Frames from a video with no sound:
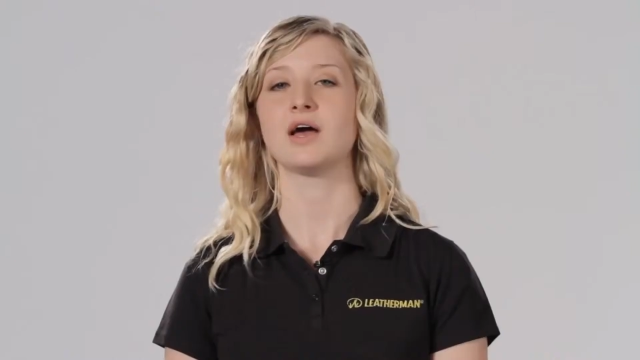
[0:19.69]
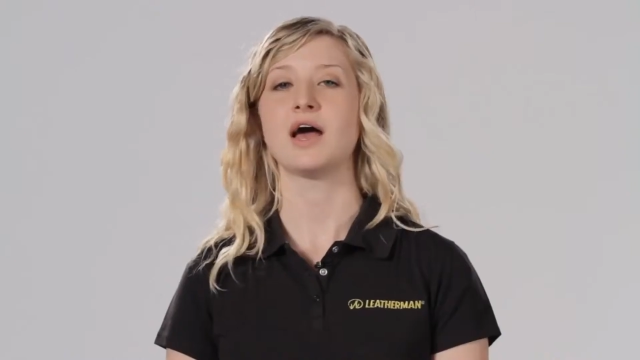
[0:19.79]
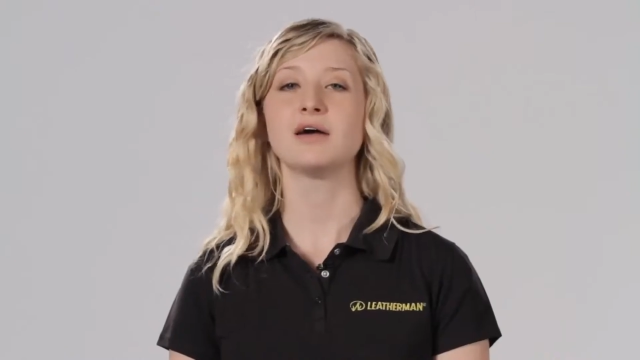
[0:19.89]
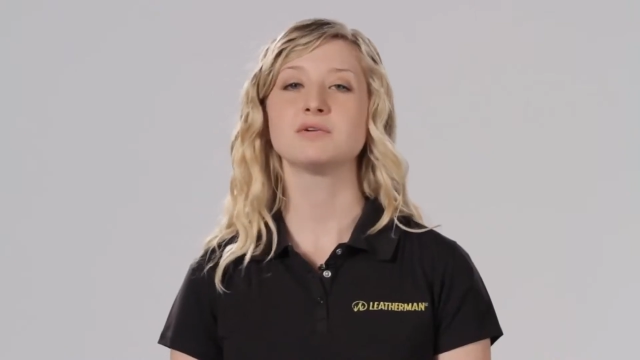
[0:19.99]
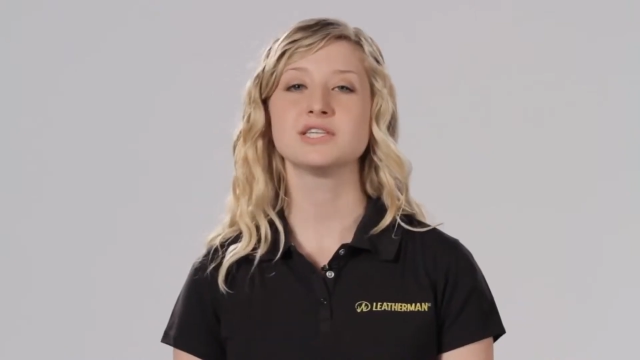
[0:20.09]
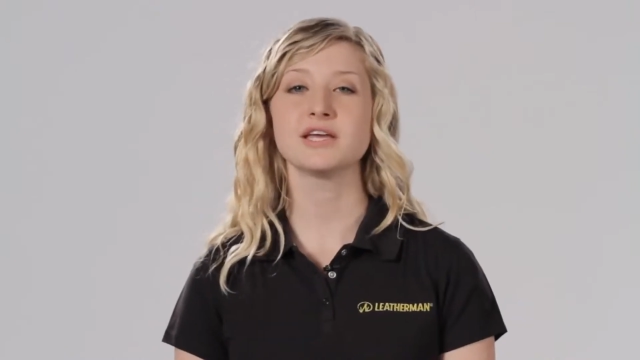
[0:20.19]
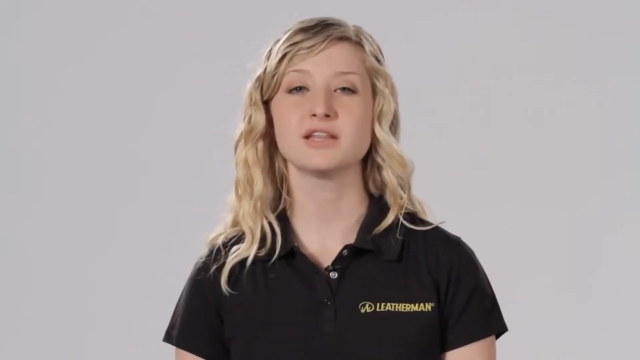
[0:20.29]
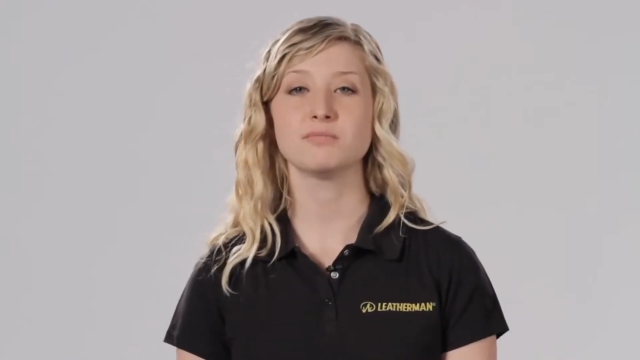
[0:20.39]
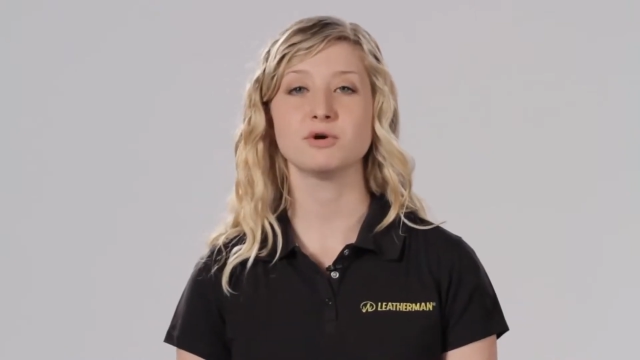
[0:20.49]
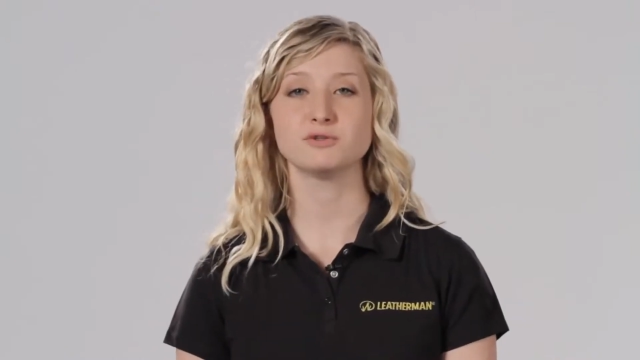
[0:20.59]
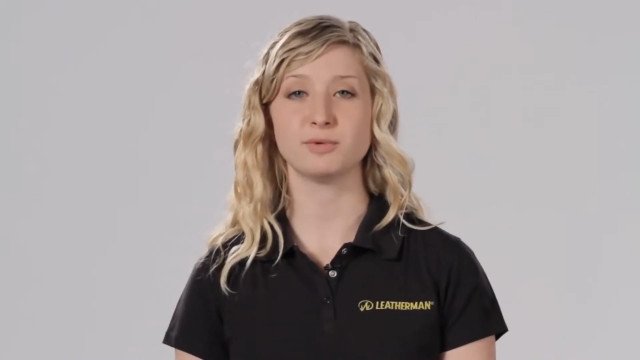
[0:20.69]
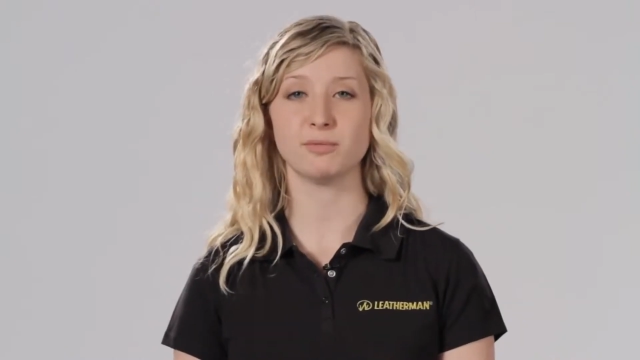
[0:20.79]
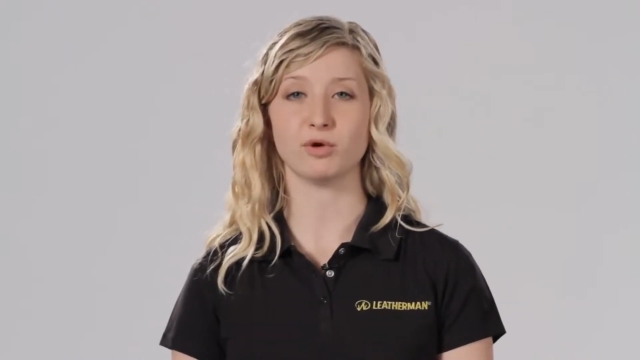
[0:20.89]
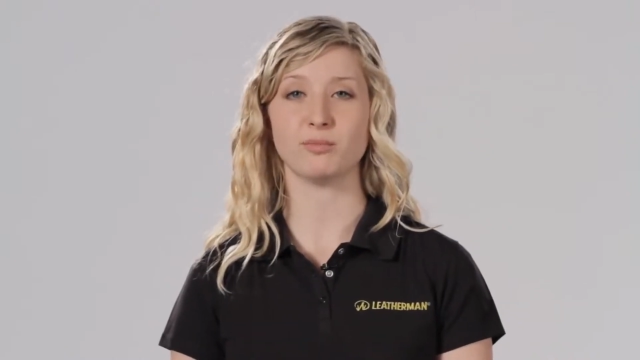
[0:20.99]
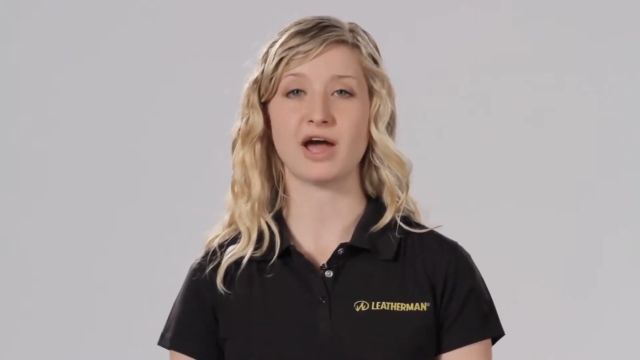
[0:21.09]
I would say that most
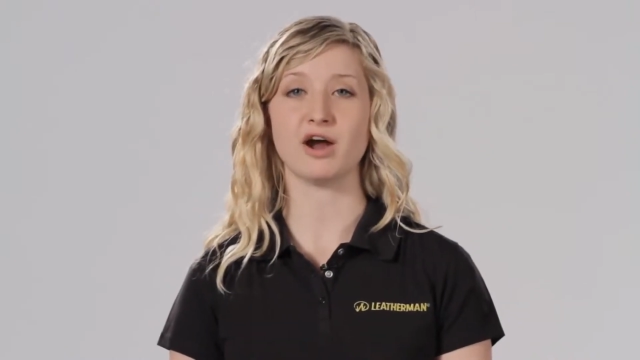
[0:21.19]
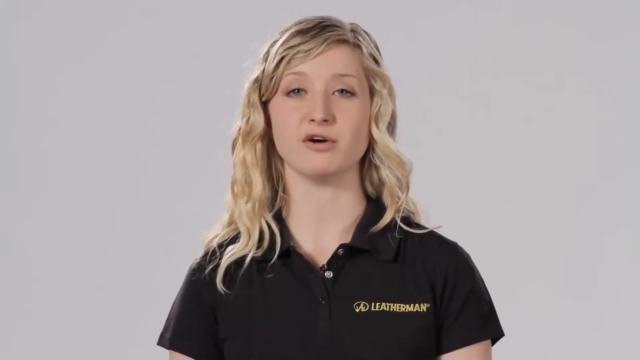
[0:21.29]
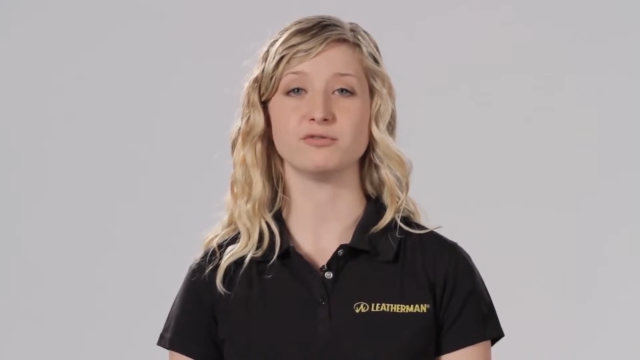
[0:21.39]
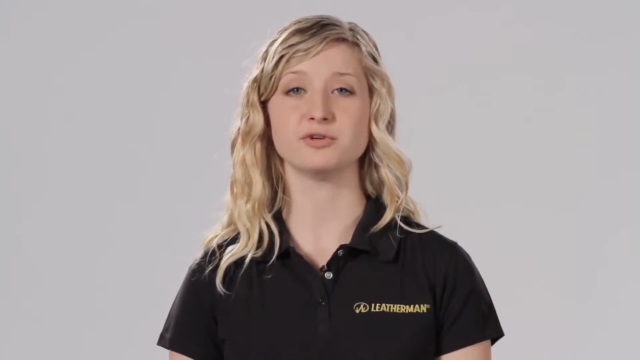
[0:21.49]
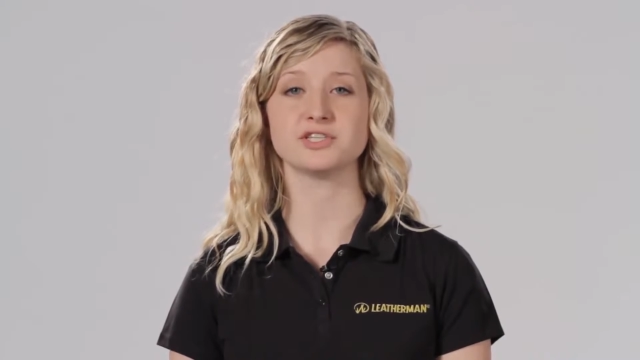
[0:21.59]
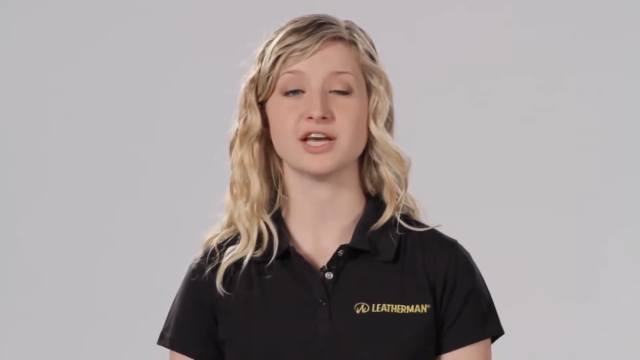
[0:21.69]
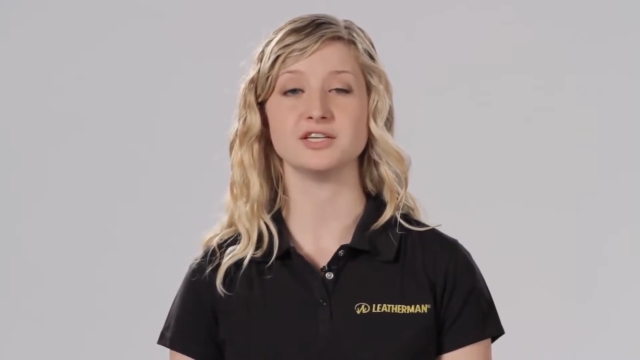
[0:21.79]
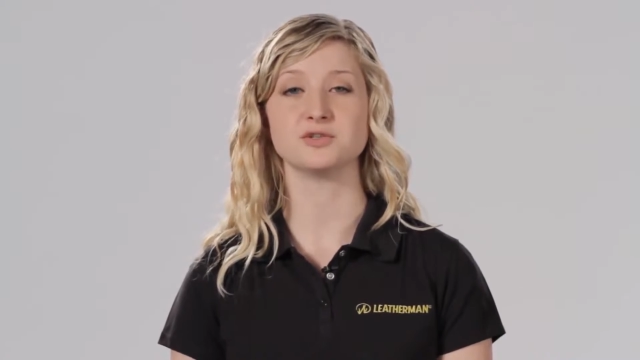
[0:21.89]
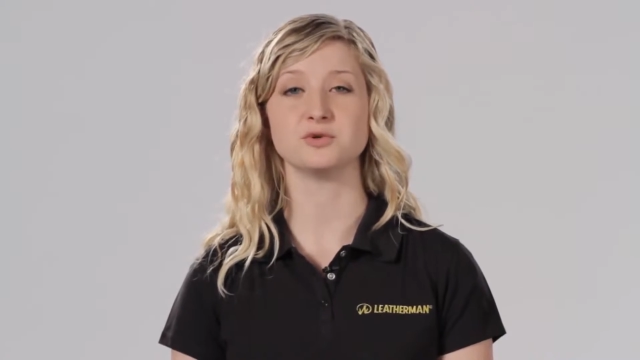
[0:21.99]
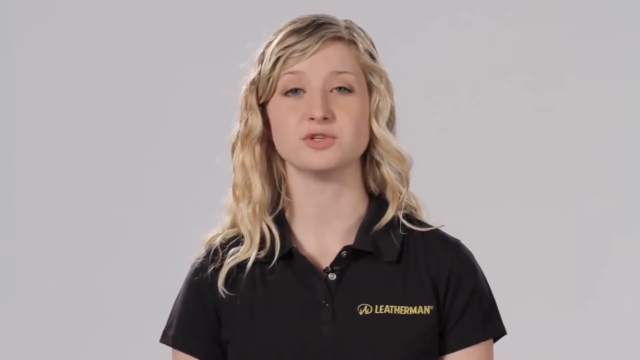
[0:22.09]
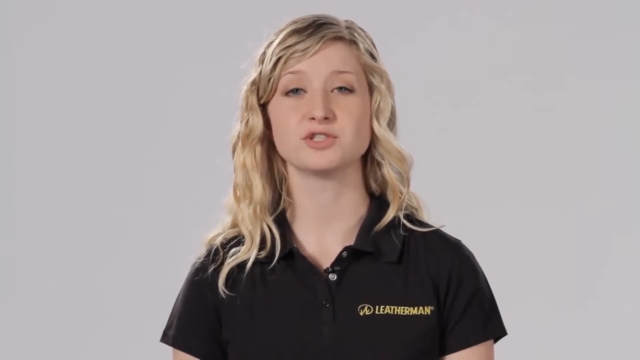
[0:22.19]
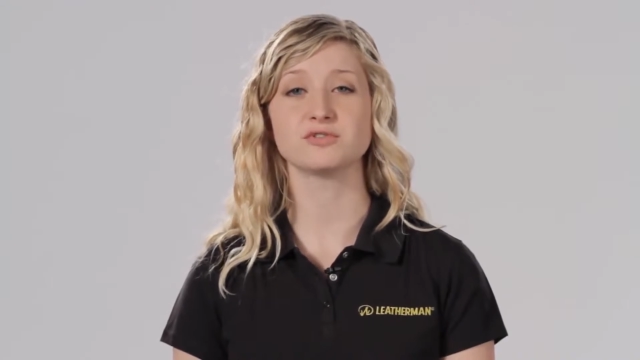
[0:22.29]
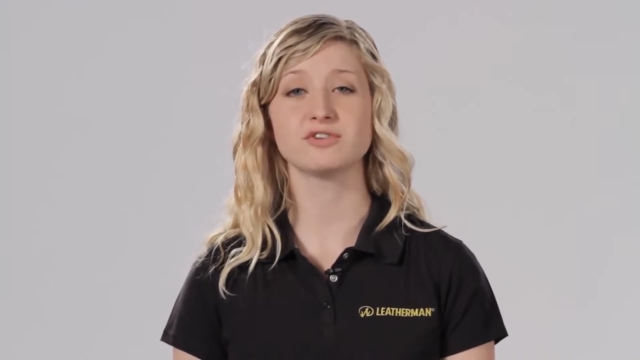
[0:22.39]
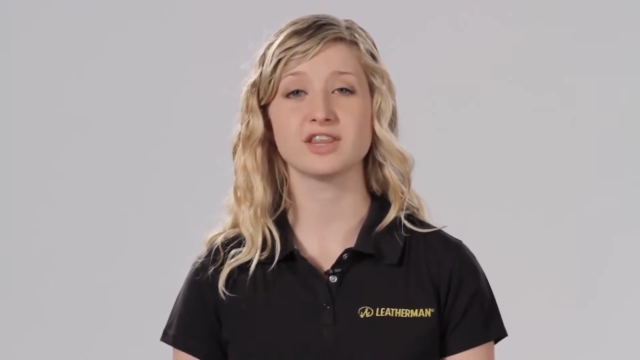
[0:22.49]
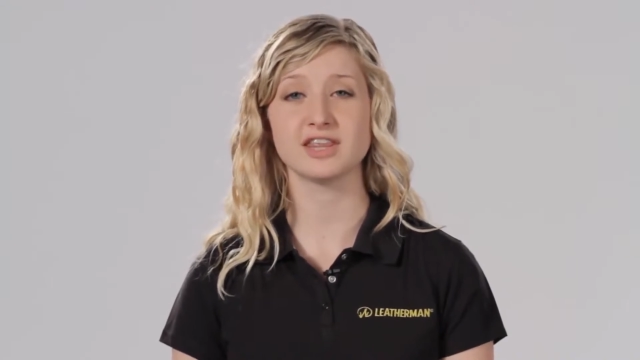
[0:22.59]
people buy our full-size tools
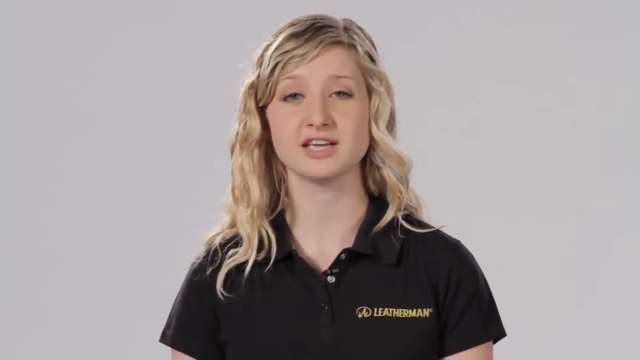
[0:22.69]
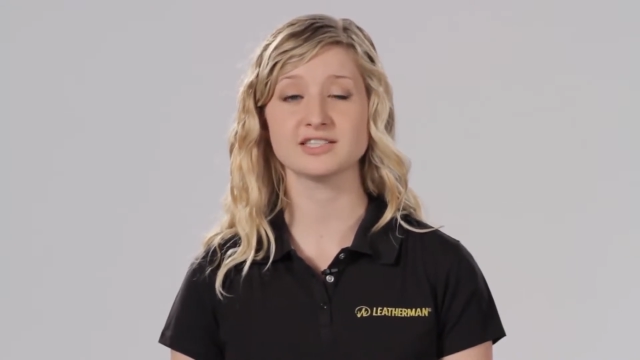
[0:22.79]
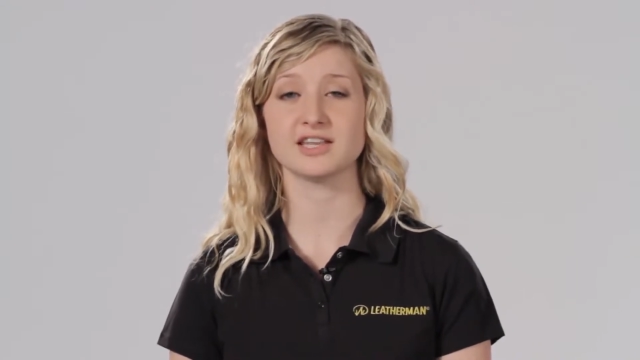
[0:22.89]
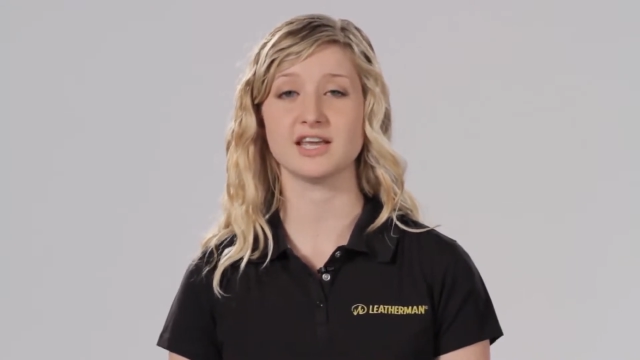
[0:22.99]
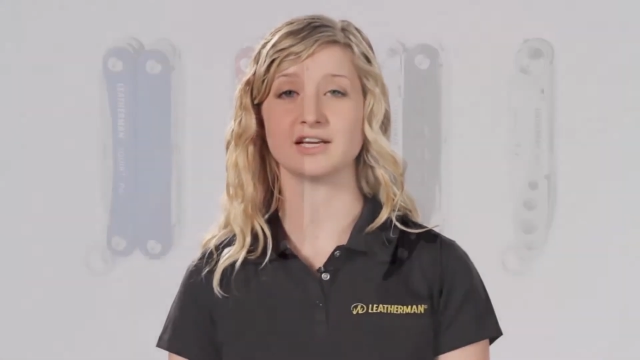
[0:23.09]
for the things that they